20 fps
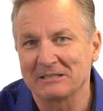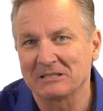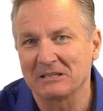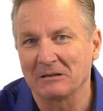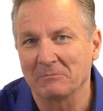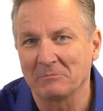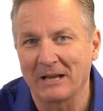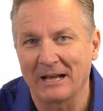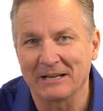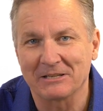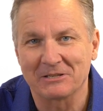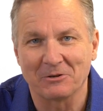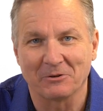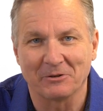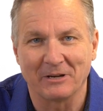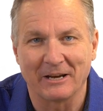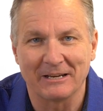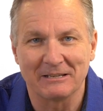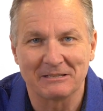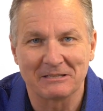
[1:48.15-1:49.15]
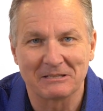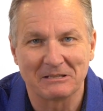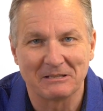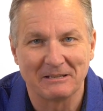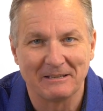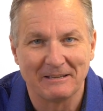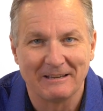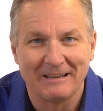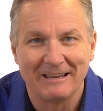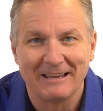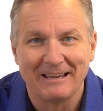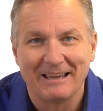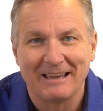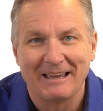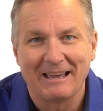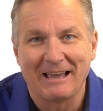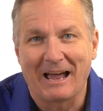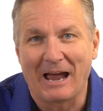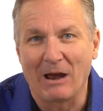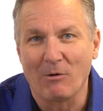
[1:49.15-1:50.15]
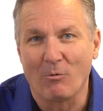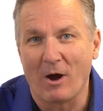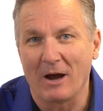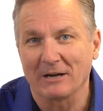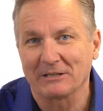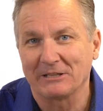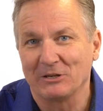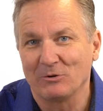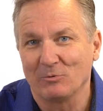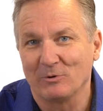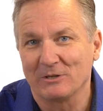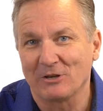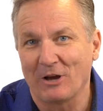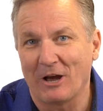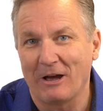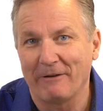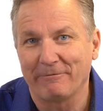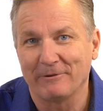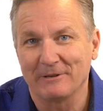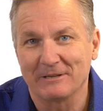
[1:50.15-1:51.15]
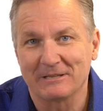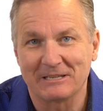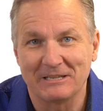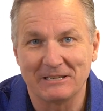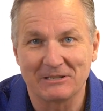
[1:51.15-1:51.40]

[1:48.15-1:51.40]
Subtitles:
some not so nice. I walked into his office.